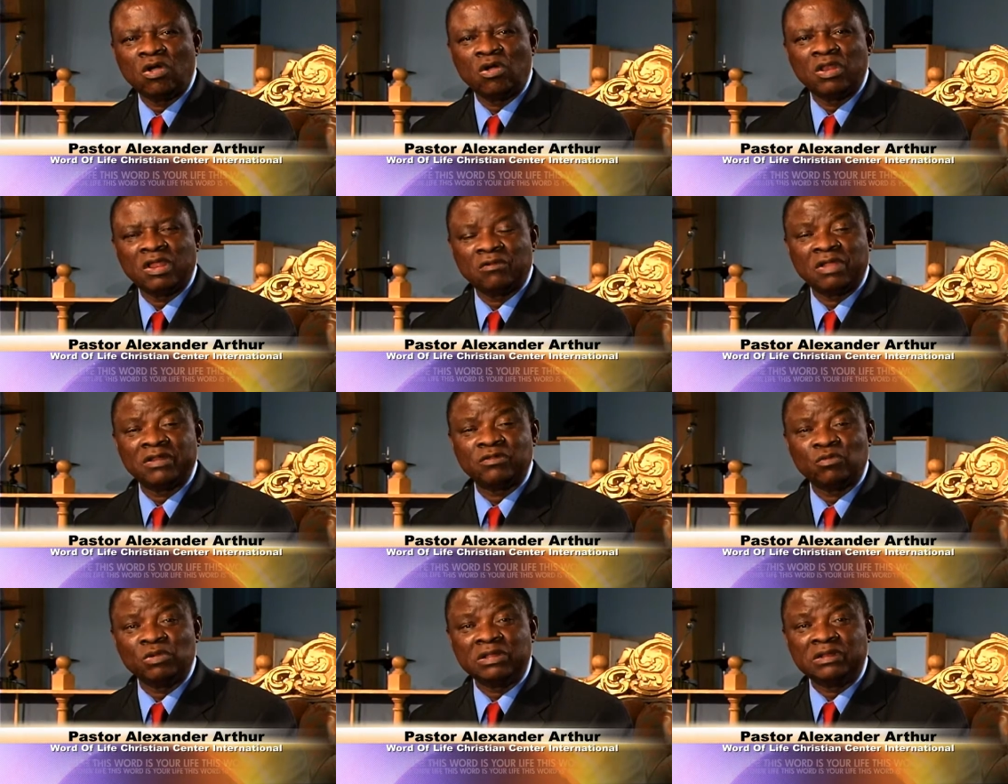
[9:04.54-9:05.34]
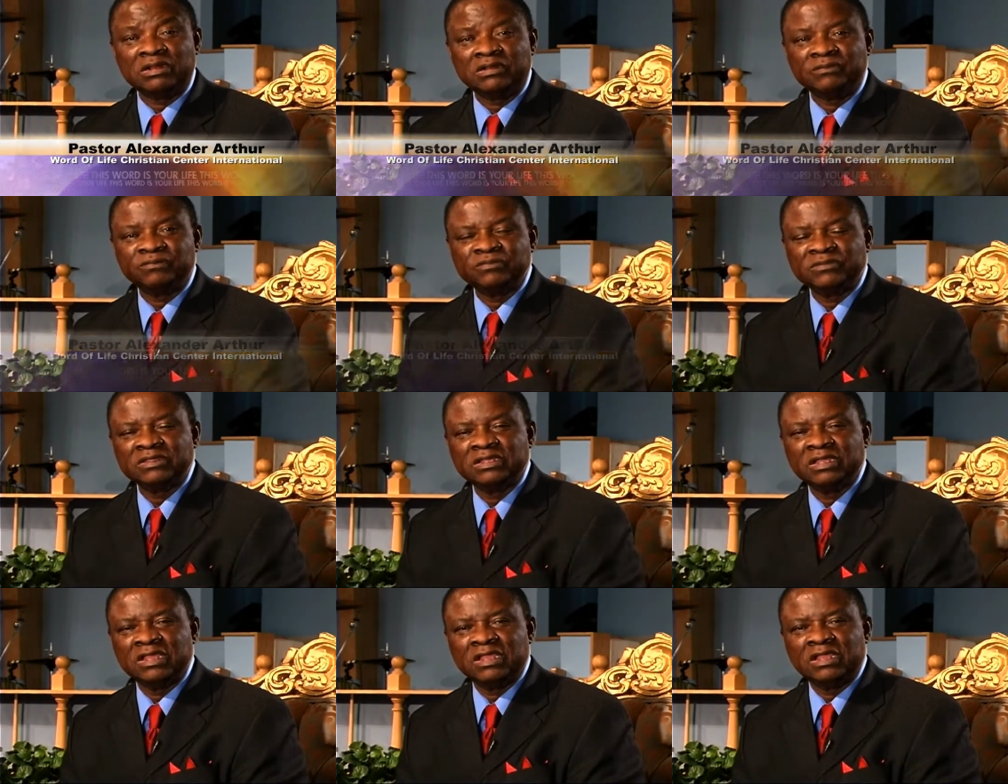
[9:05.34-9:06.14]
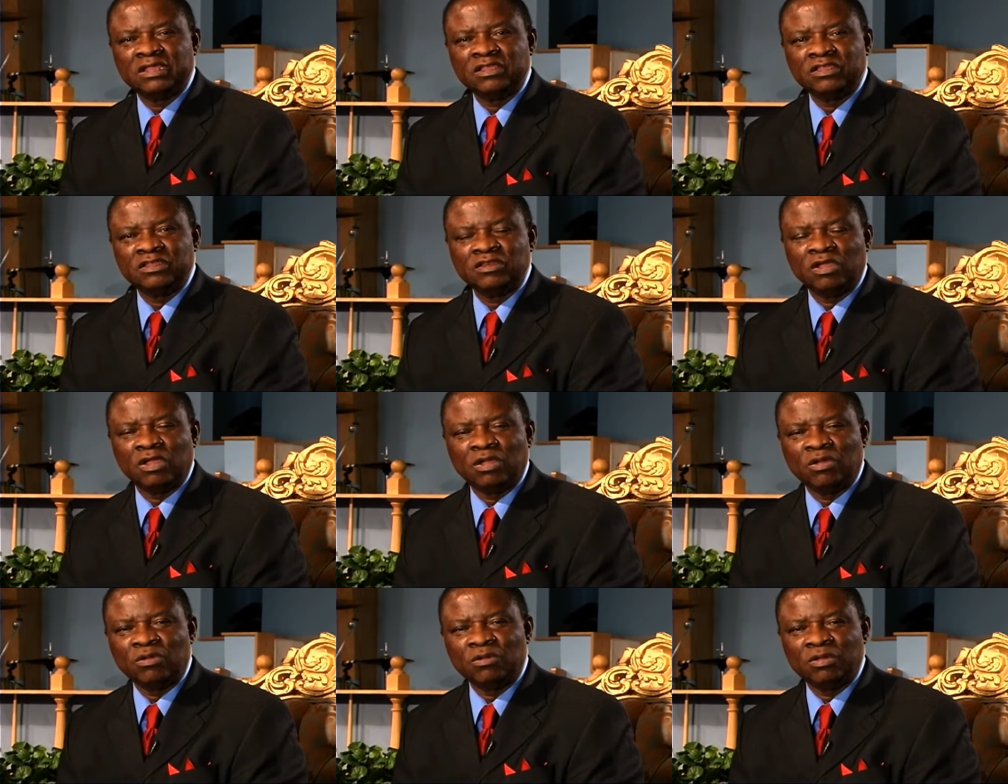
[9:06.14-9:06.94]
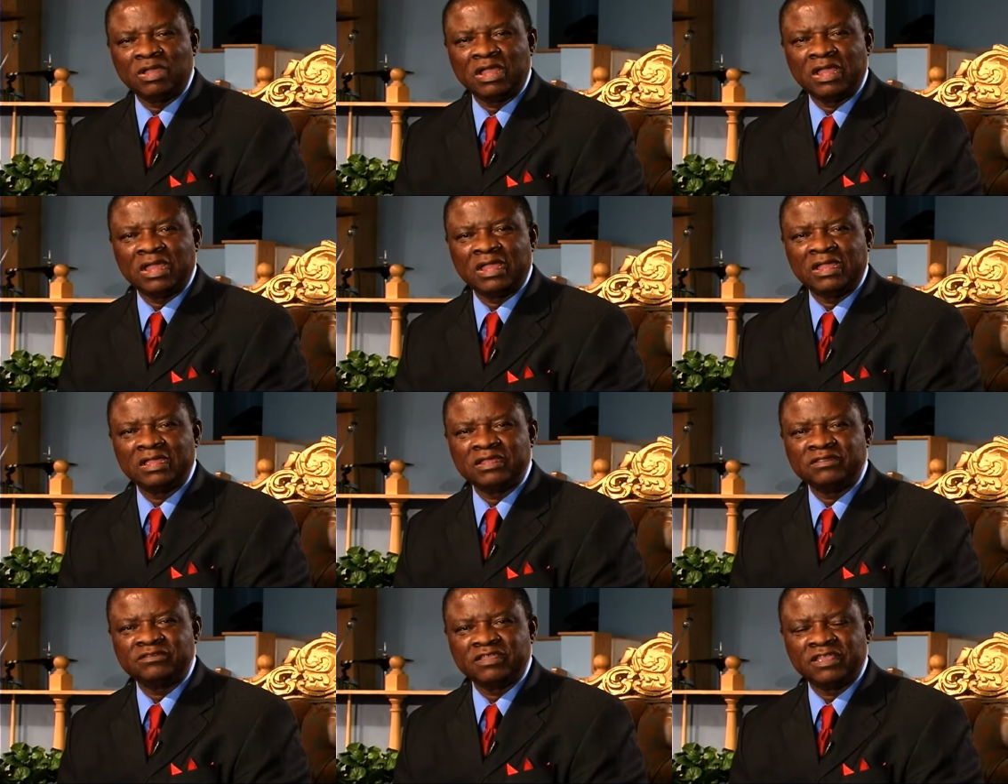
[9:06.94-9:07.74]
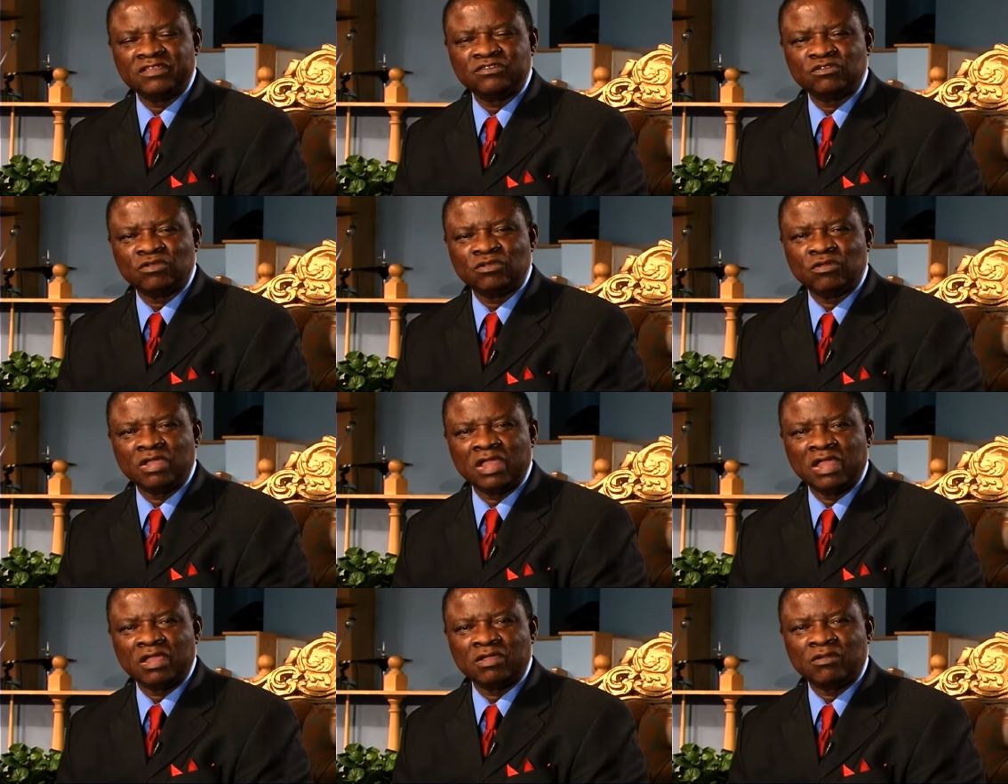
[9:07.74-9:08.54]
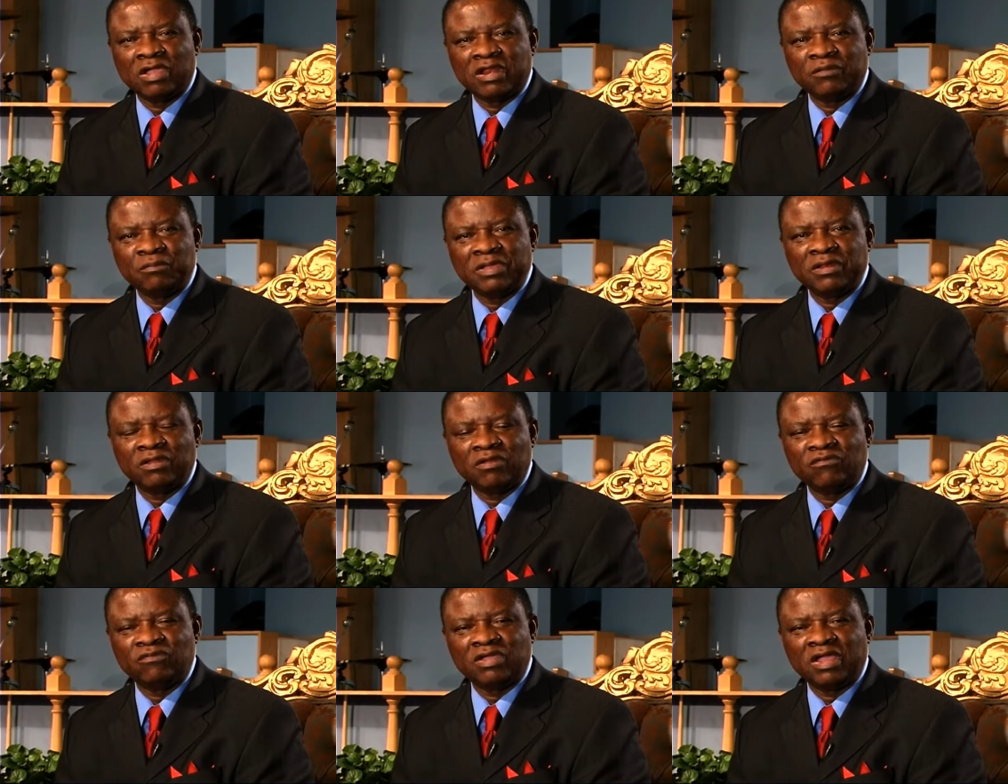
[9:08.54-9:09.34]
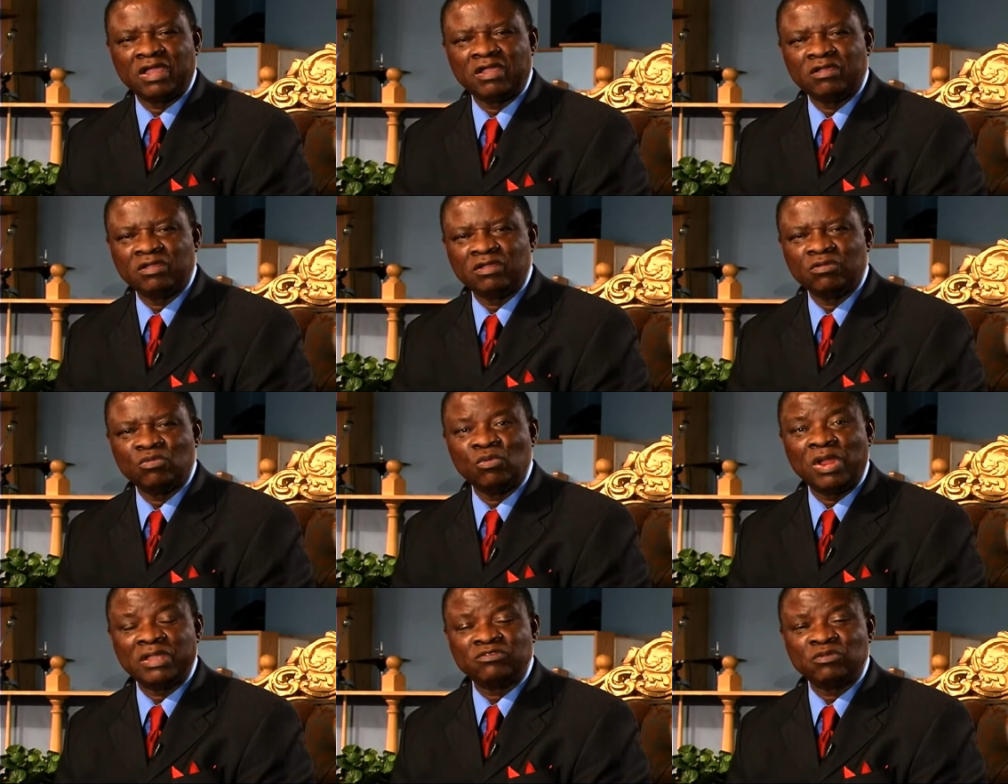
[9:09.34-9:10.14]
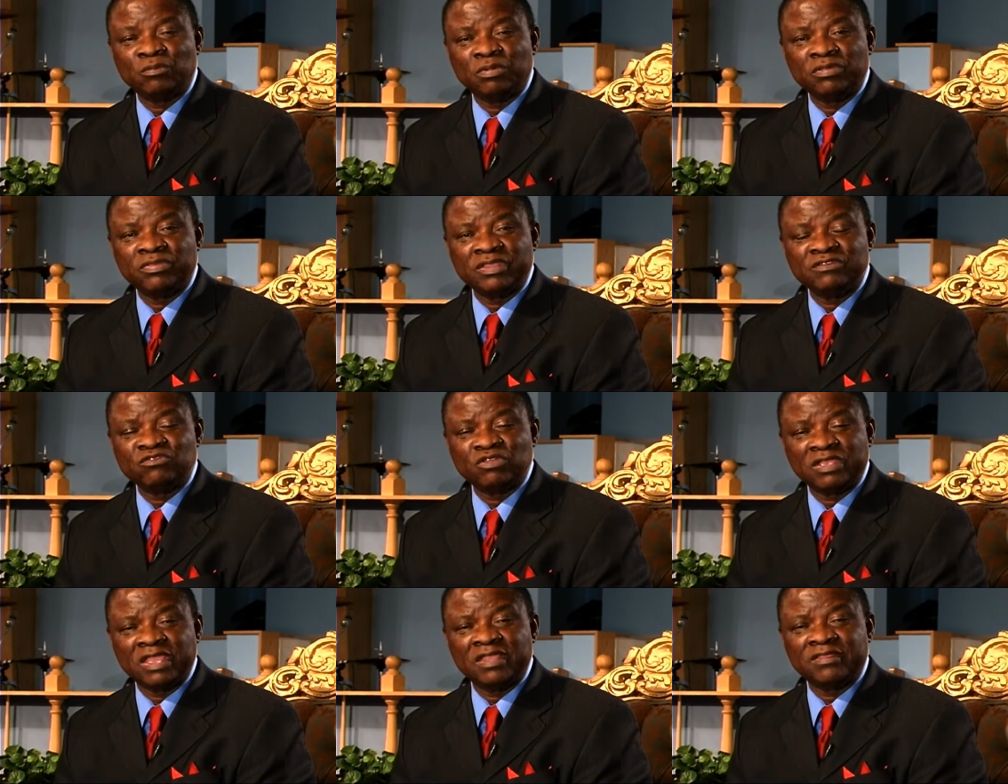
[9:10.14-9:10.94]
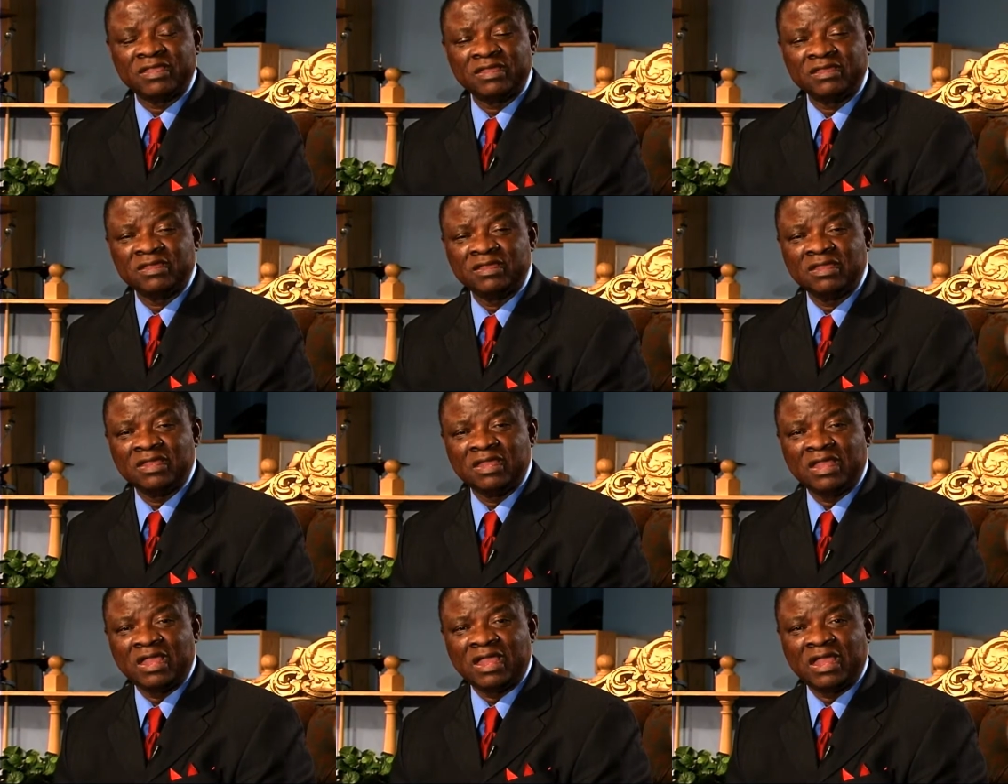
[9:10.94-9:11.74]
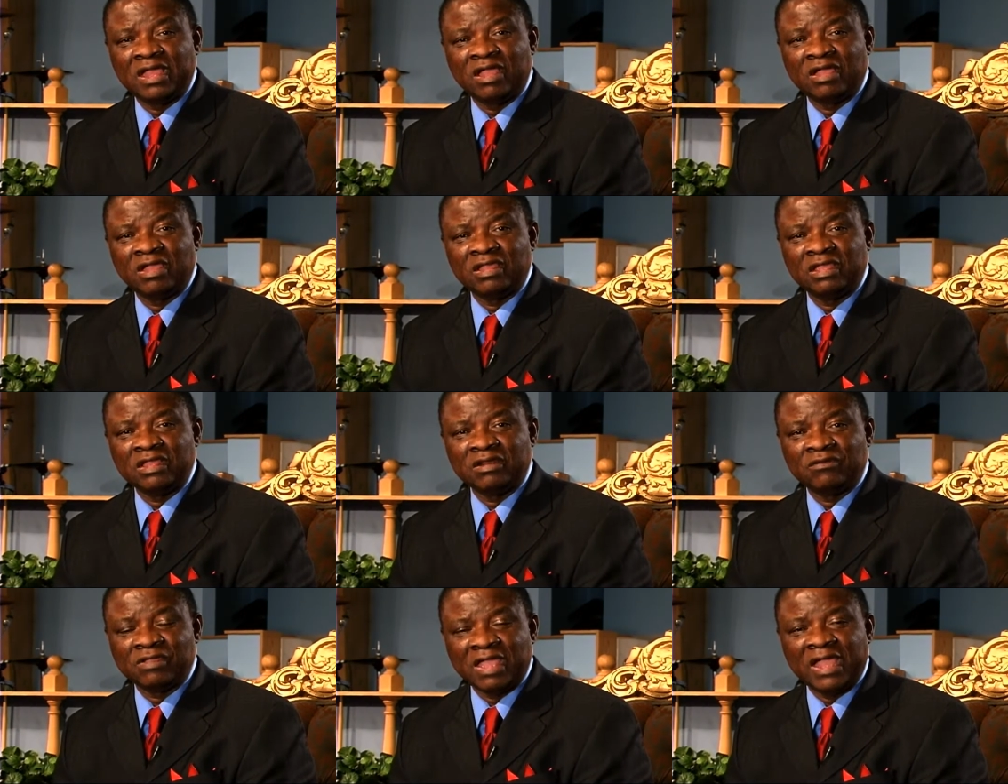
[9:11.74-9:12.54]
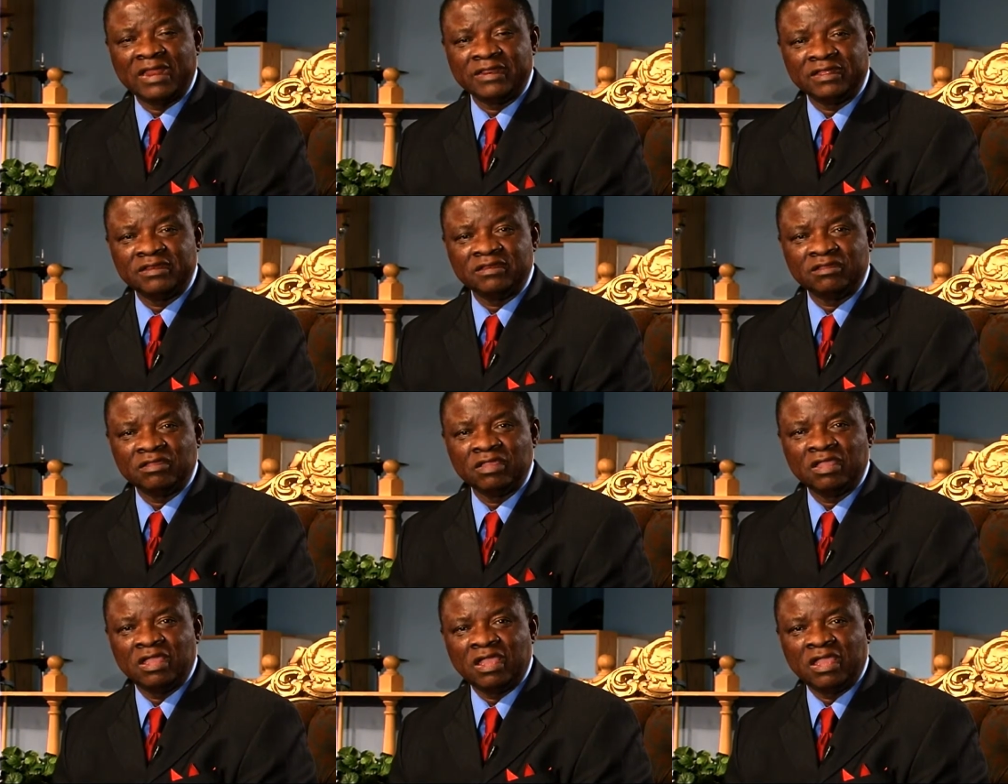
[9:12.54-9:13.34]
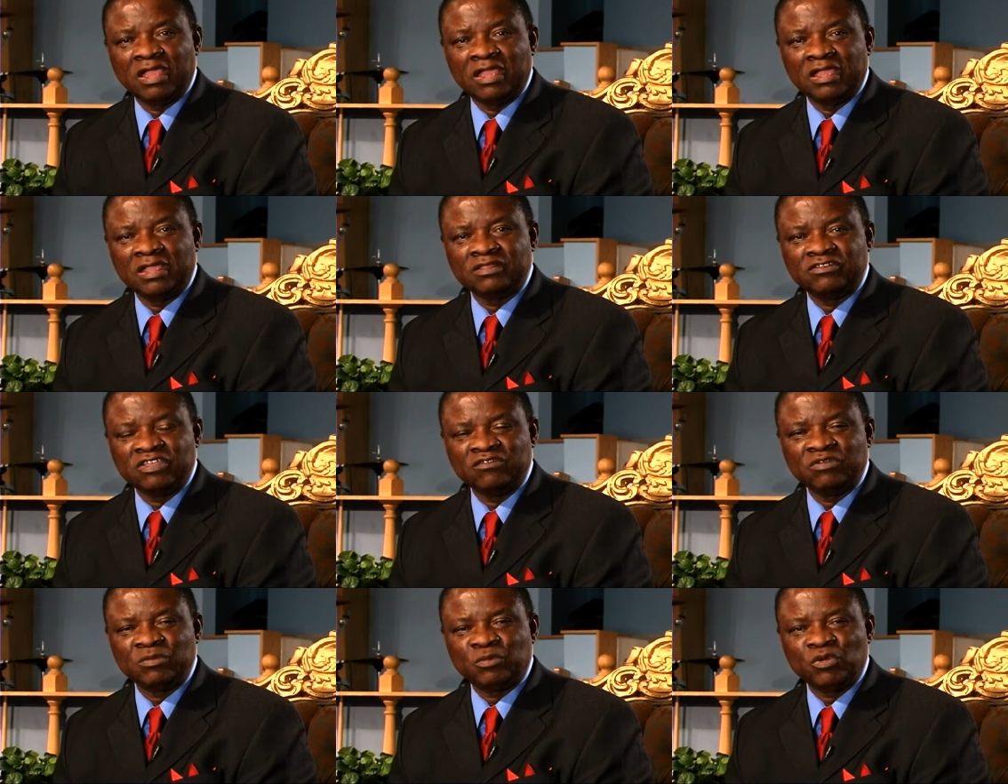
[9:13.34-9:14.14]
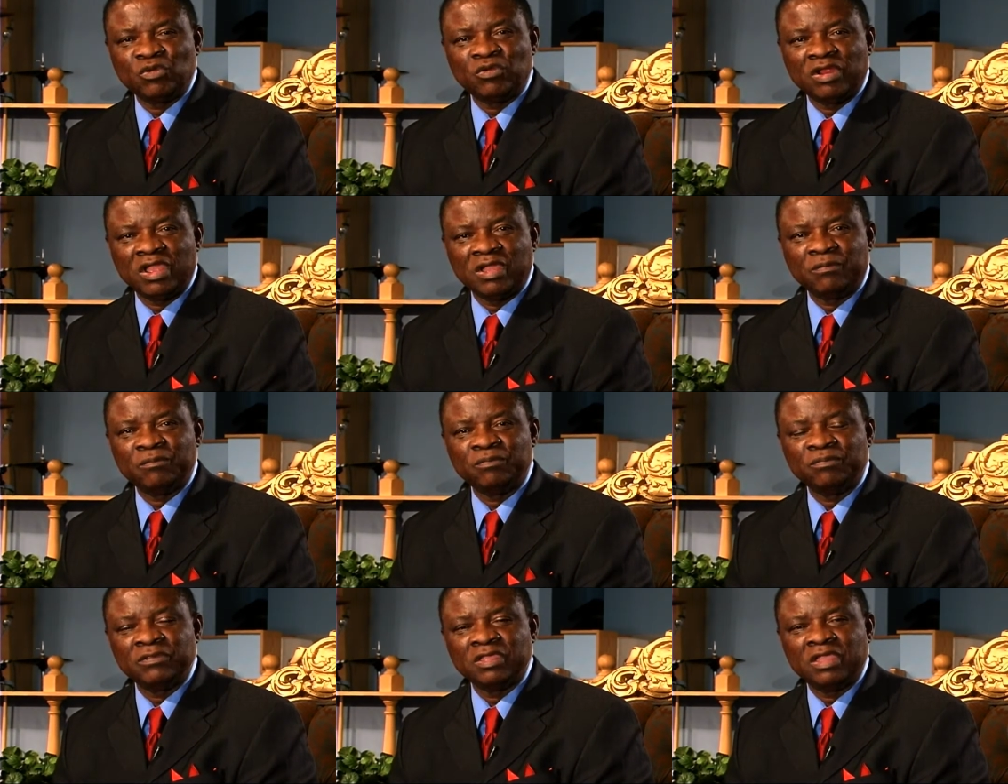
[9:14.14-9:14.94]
all around the world. You know, uh, it takes uh, quite a bit of uh, work to put things together uh, regarding a TV program